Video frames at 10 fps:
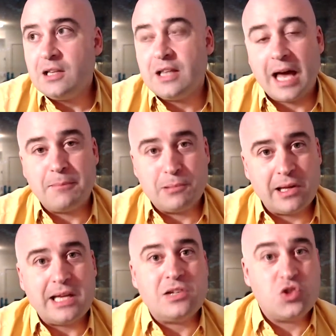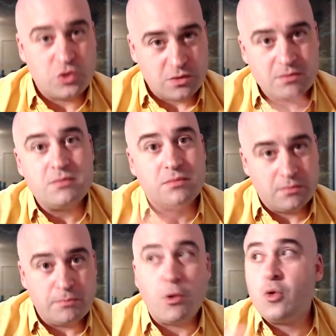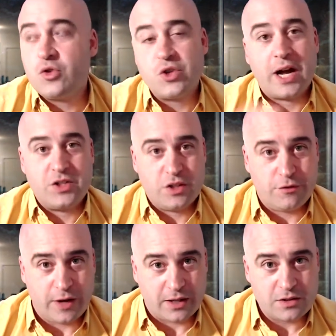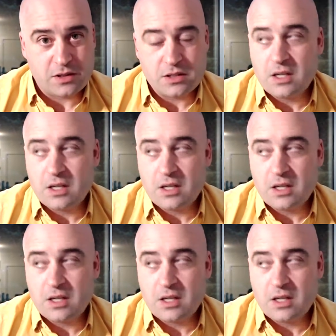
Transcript: that plays both sides of the fence?